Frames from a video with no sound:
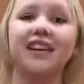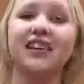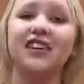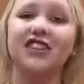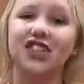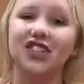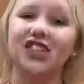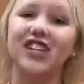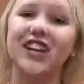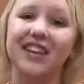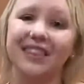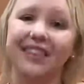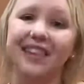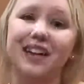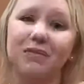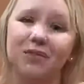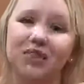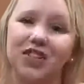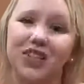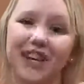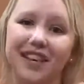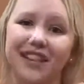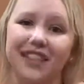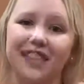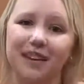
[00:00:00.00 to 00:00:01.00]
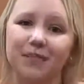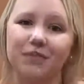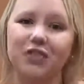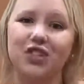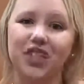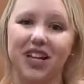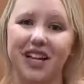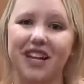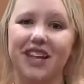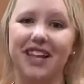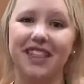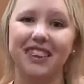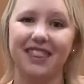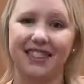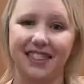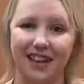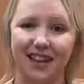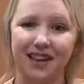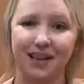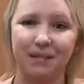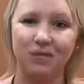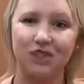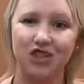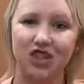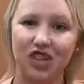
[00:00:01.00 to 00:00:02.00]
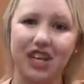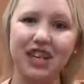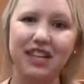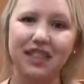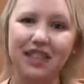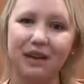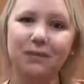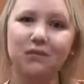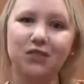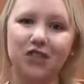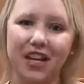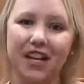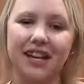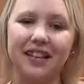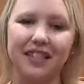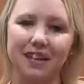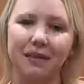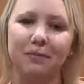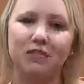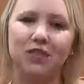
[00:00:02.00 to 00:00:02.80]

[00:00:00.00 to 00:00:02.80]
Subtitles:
Shake them, shake them, shake them, shake them, shake them,